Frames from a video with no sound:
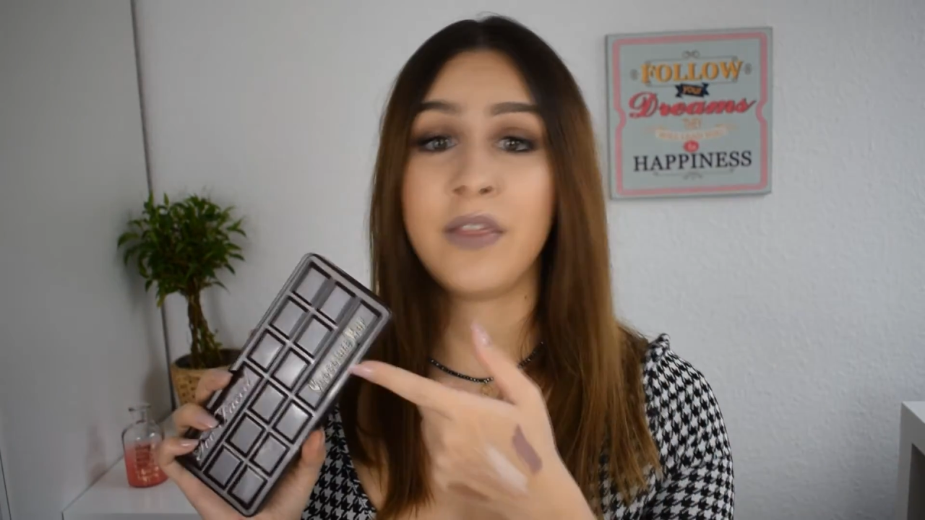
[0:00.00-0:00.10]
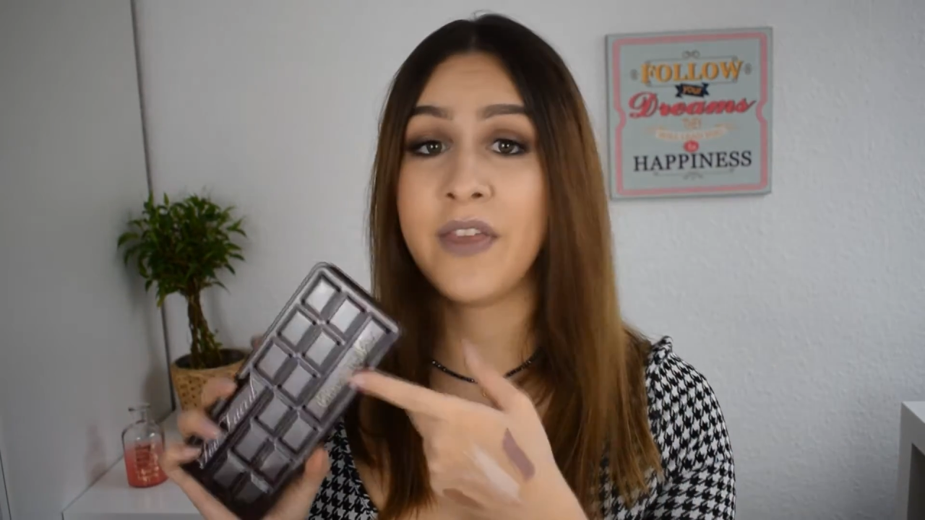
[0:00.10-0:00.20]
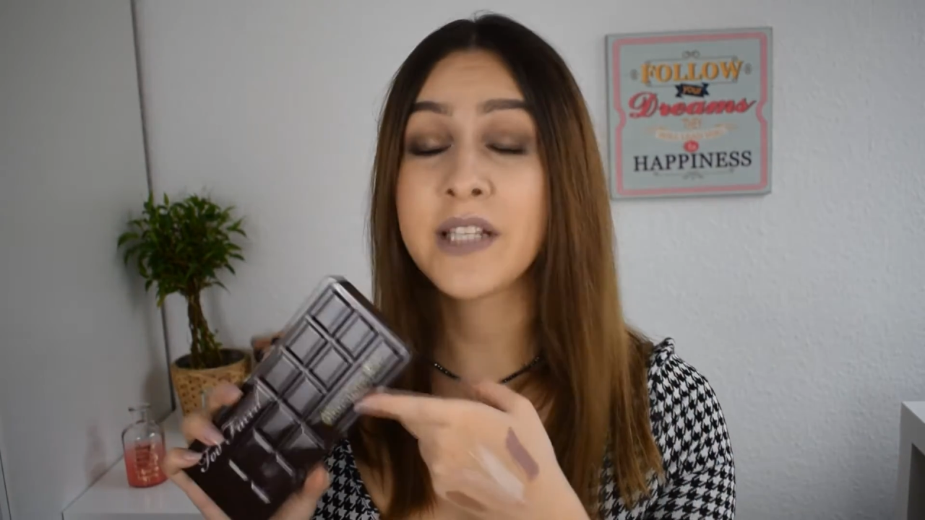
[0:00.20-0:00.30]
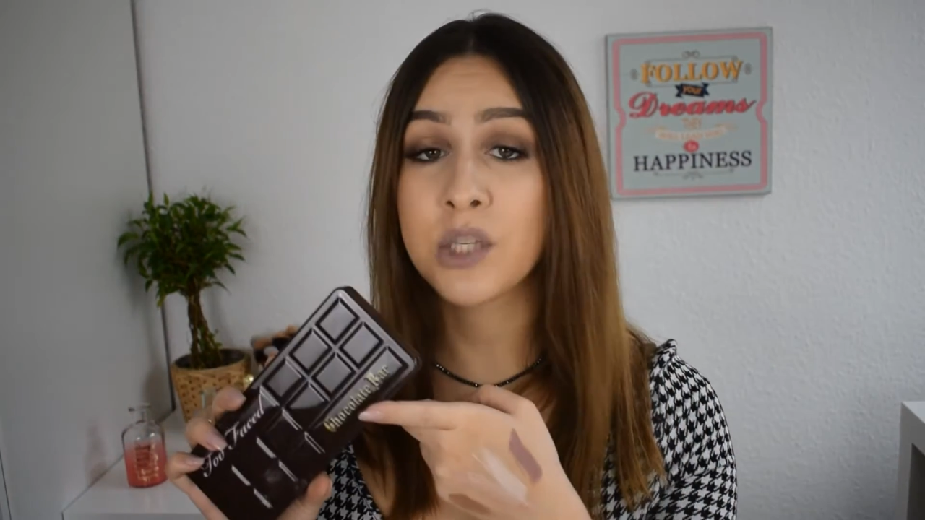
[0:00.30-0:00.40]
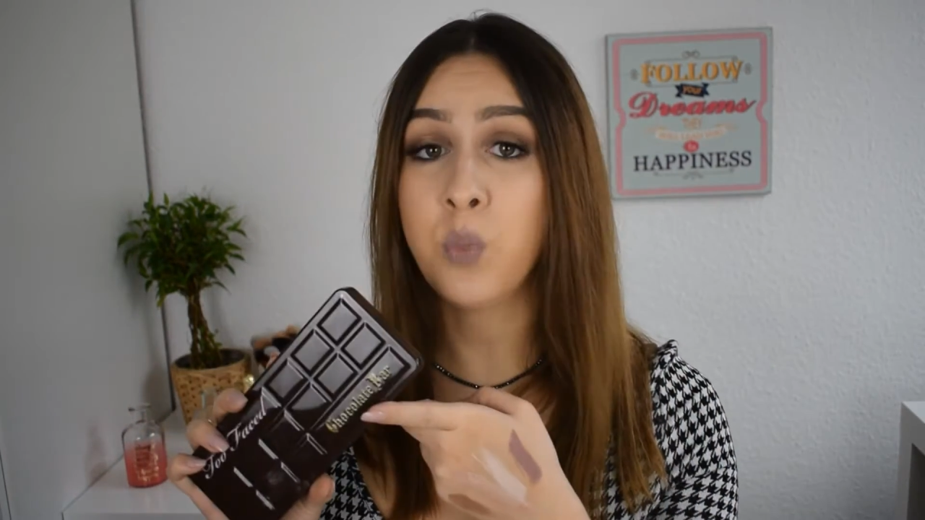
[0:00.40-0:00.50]

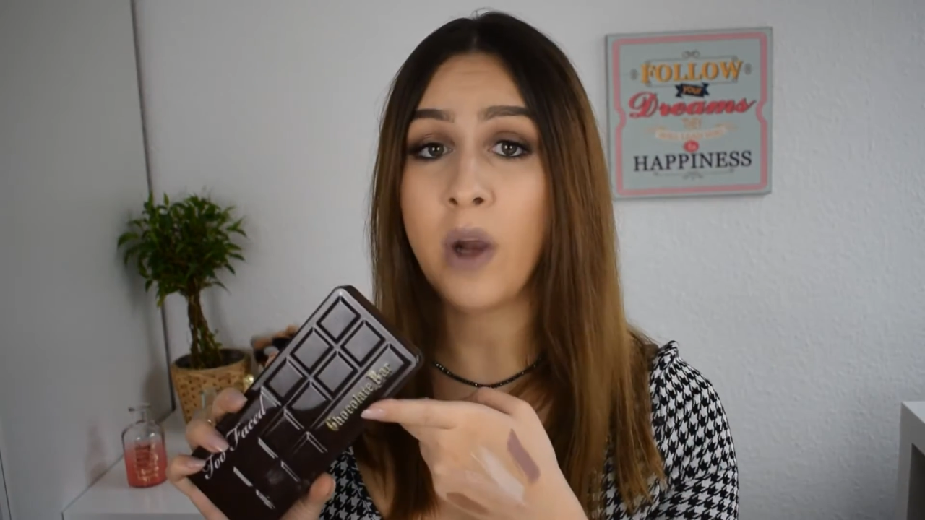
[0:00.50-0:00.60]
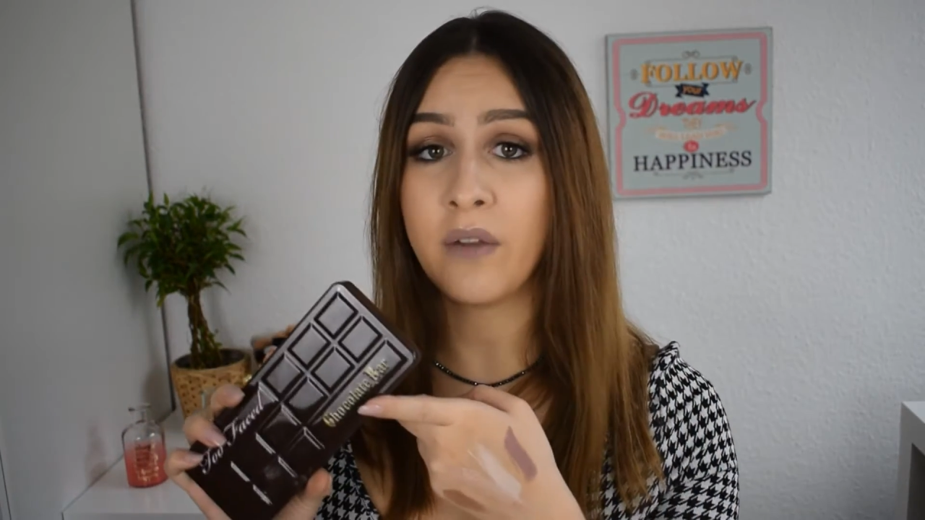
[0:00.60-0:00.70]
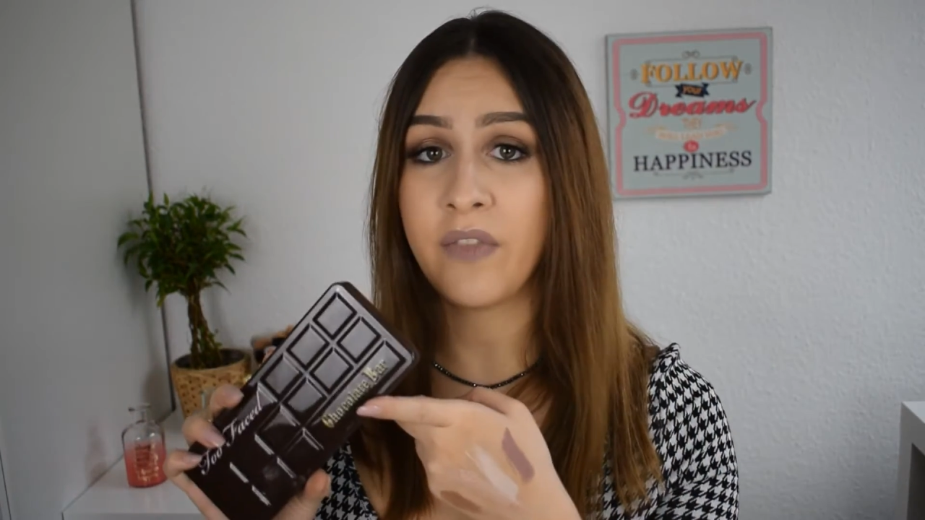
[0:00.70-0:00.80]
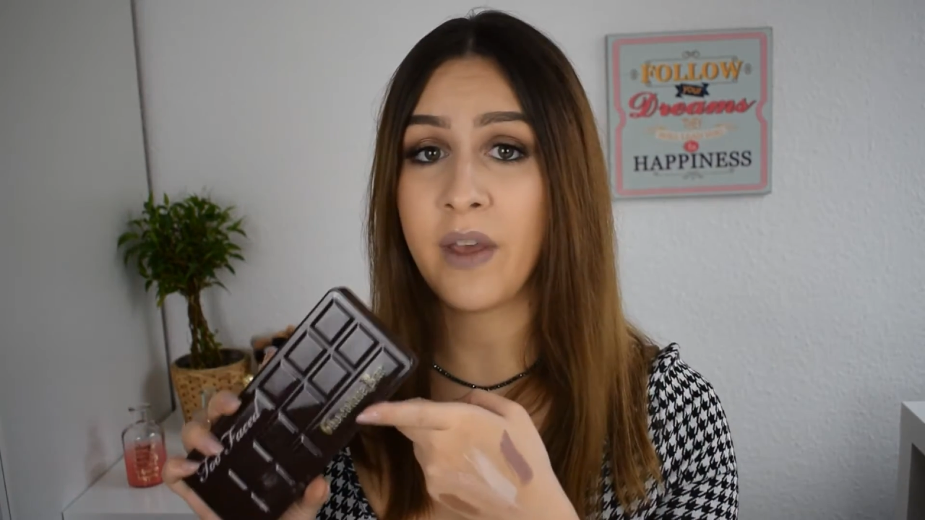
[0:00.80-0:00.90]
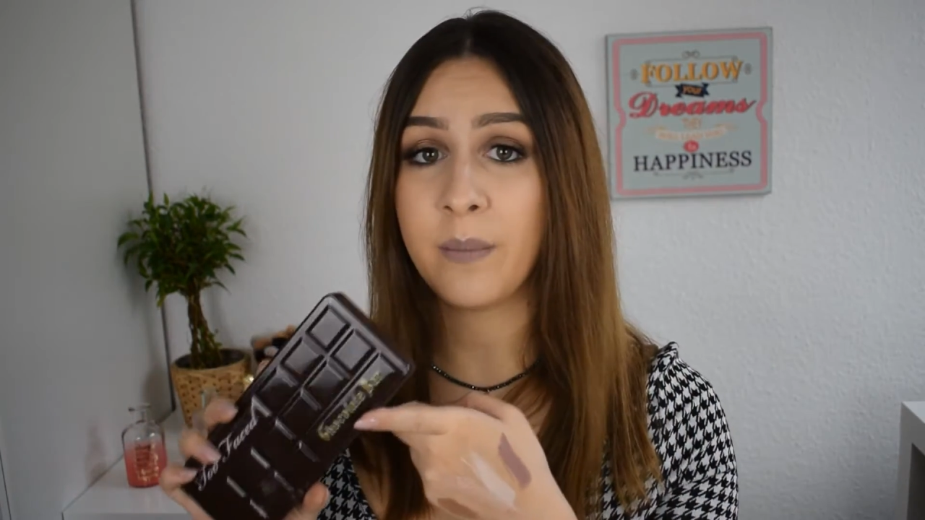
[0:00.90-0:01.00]
this is one
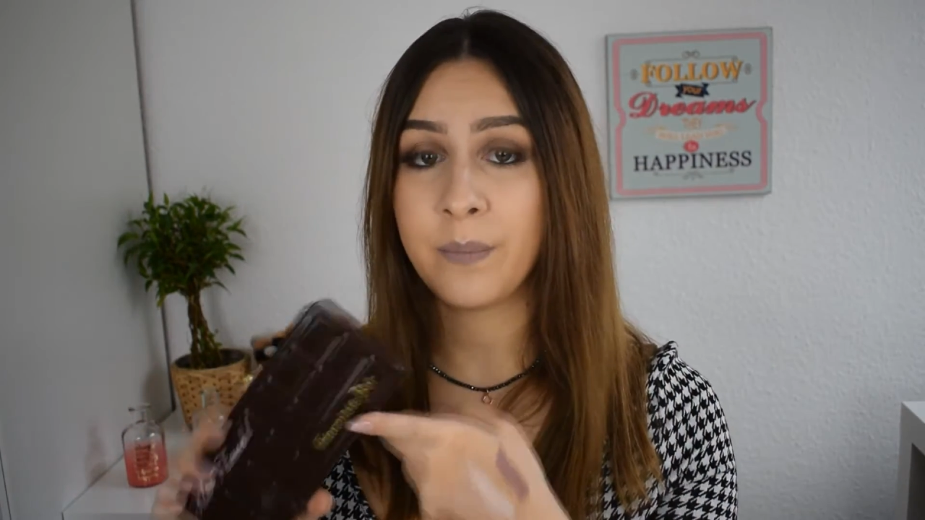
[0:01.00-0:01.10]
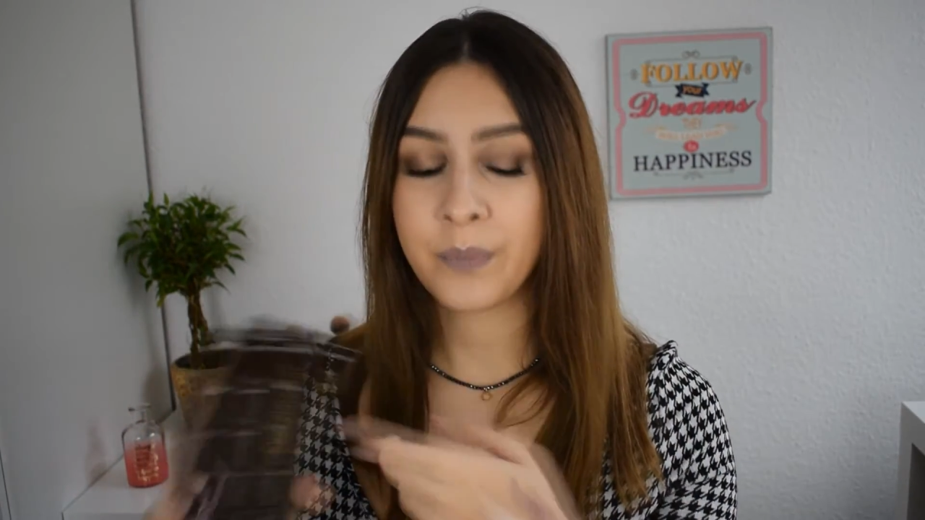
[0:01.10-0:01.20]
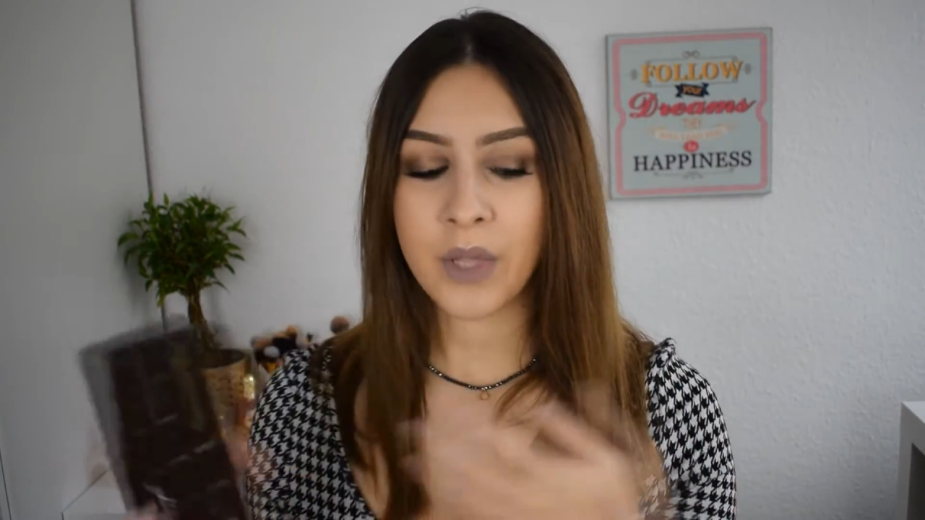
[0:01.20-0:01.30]
of them.